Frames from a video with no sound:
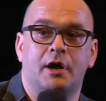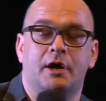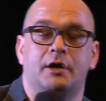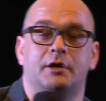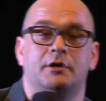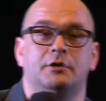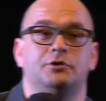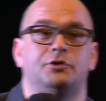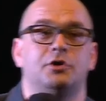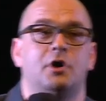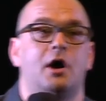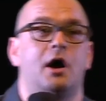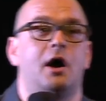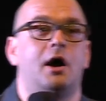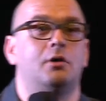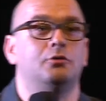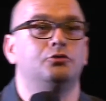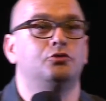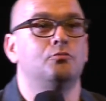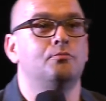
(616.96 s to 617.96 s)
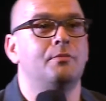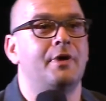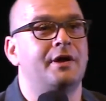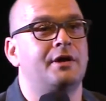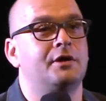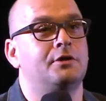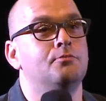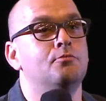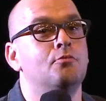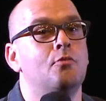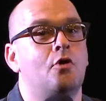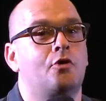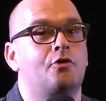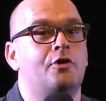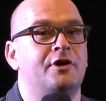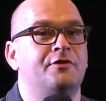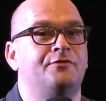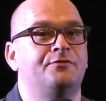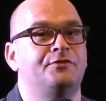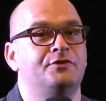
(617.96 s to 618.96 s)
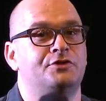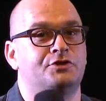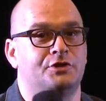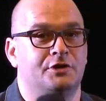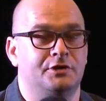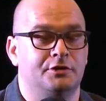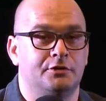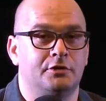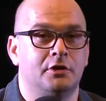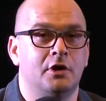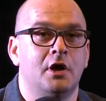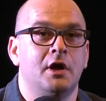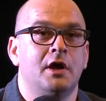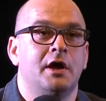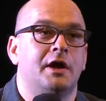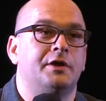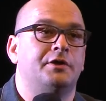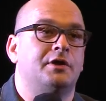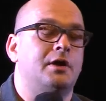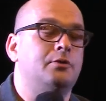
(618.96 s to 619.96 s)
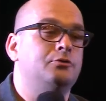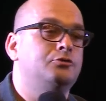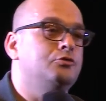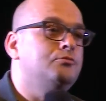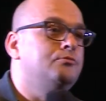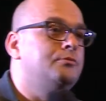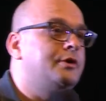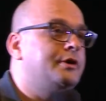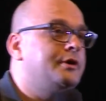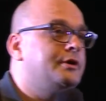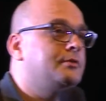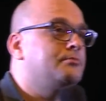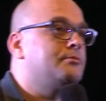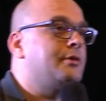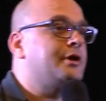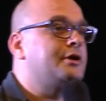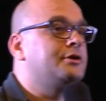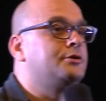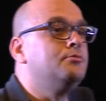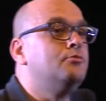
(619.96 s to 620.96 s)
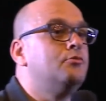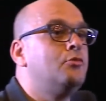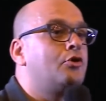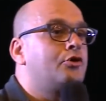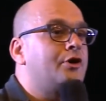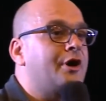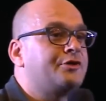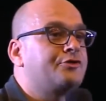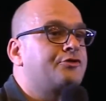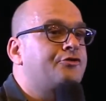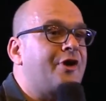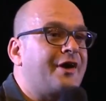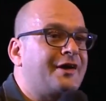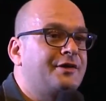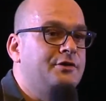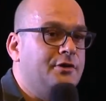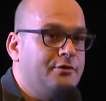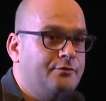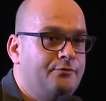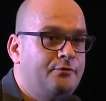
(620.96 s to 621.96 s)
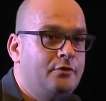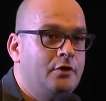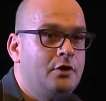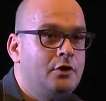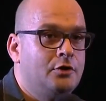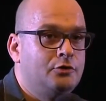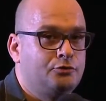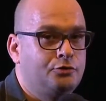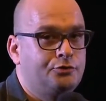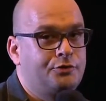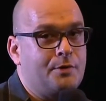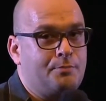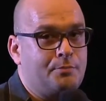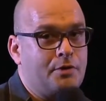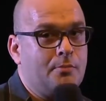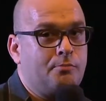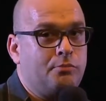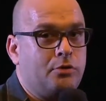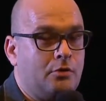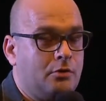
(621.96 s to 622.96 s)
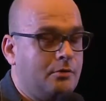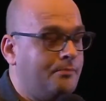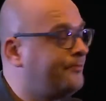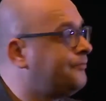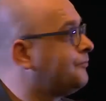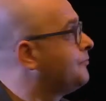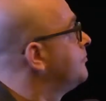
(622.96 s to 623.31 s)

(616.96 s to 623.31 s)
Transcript: and how to make it more efficient and how to make it more attractive to the people,